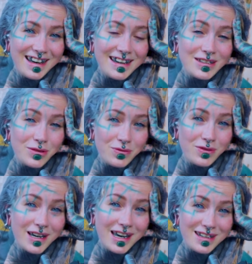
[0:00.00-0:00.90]
And don't
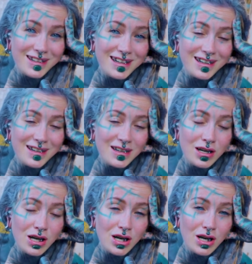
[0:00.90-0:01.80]
forget
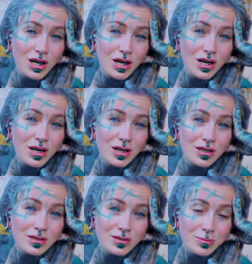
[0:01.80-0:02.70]

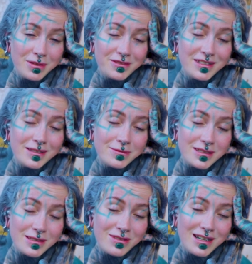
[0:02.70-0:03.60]
to be filled
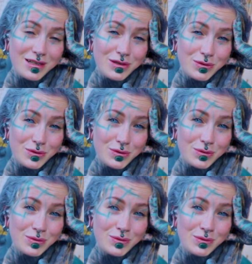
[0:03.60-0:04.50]
with gratitude too.